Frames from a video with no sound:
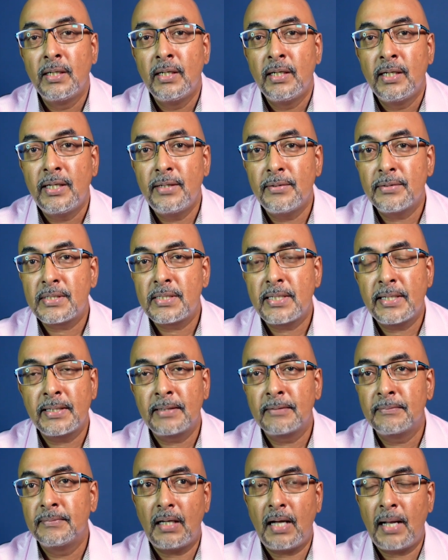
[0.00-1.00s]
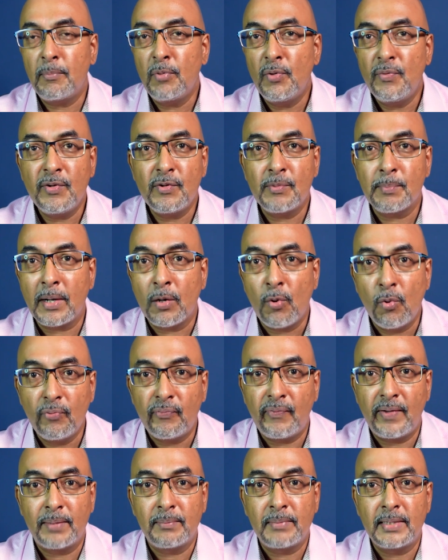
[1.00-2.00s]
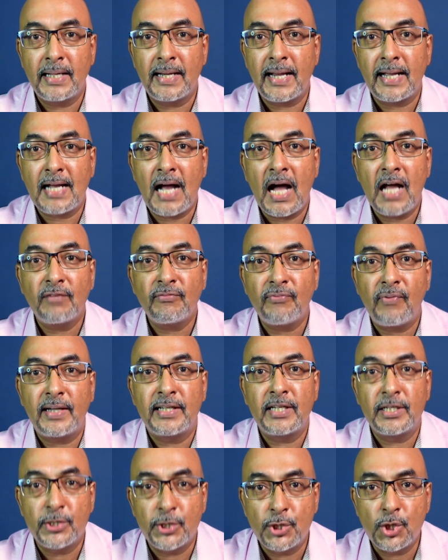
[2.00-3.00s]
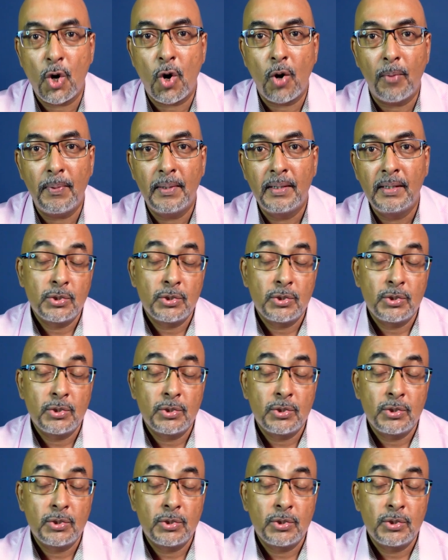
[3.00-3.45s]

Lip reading: He was saying, I'm moving with my whole family and I can't find a job.